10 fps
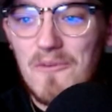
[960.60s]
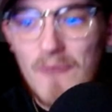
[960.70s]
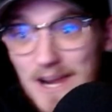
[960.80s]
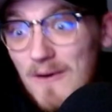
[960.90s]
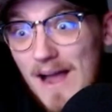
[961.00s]

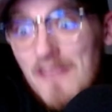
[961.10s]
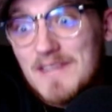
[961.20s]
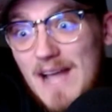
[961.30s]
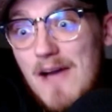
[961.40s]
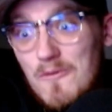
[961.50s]
right around the
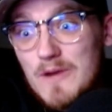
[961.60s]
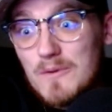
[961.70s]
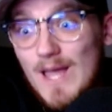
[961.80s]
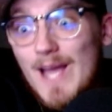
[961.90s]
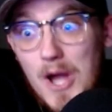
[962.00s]
time we
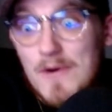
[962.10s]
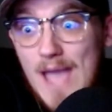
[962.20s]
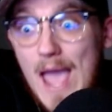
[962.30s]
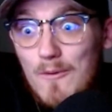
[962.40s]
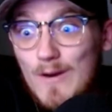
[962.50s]
were like,
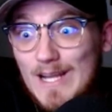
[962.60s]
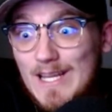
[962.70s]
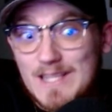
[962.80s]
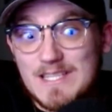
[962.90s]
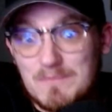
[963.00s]
okay, we're going to
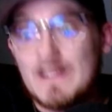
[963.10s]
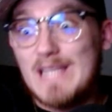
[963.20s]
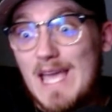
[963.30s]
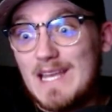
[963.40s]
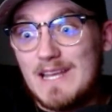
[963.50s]
get into
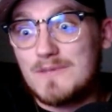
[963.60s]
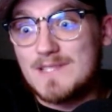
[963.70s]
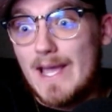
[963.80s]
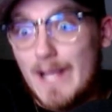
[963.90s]
Splitgate, it was like,